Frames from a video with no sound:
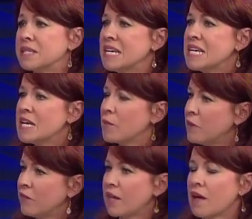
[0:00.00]
I
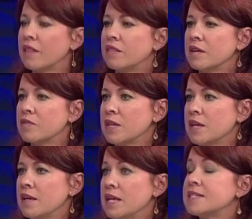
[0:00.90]
mean, again, the,
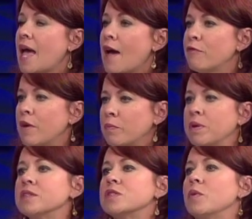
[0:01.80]
the his affect
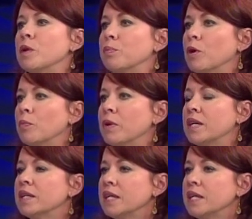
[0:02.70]
being so inappropriate,